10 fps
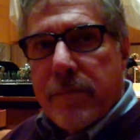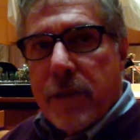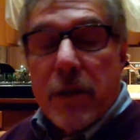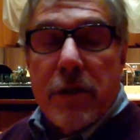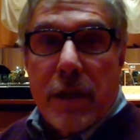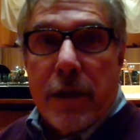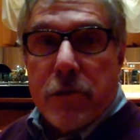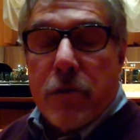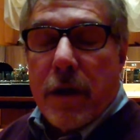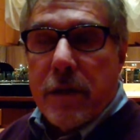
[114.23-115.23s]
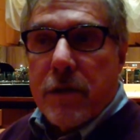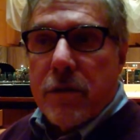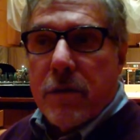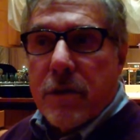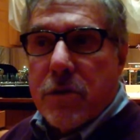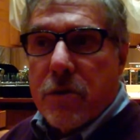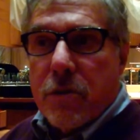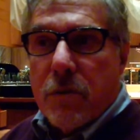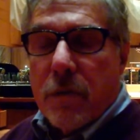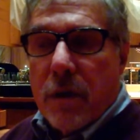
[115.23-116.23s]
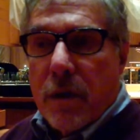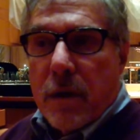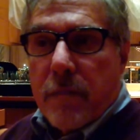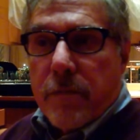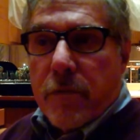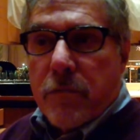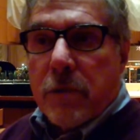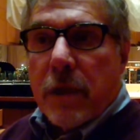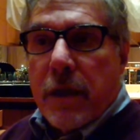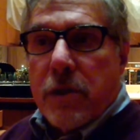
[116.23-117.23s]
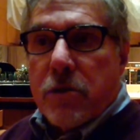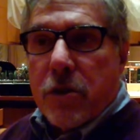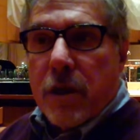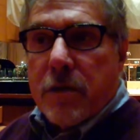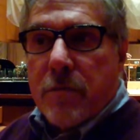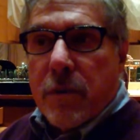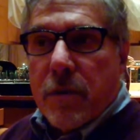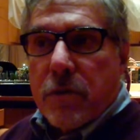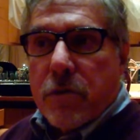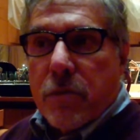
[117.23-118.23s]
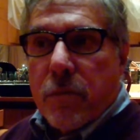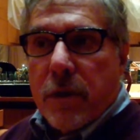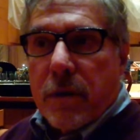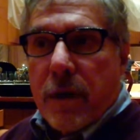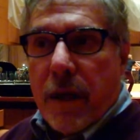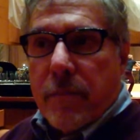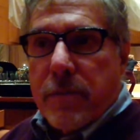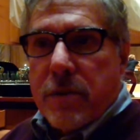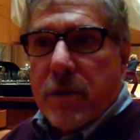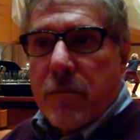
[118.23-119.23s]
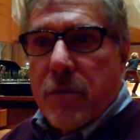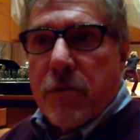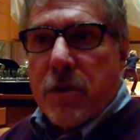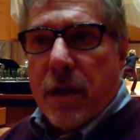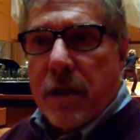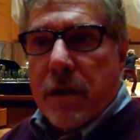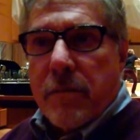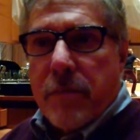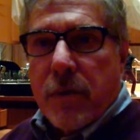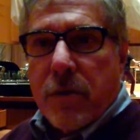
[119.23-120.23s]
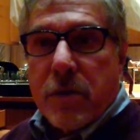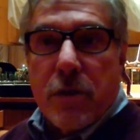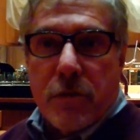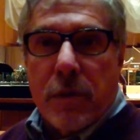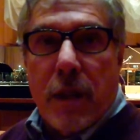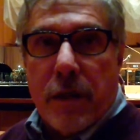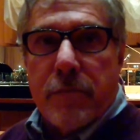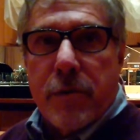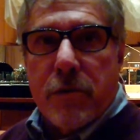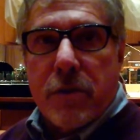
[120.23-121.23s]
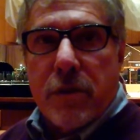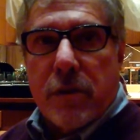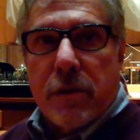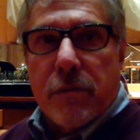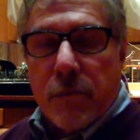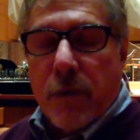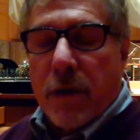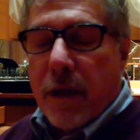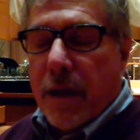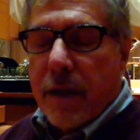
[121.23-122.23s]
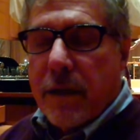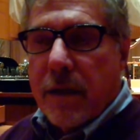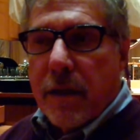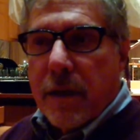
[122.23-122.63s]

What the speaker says: The other thing I try to do is to relate Shakespeare to what happens in music, because I do a lot of musical work, and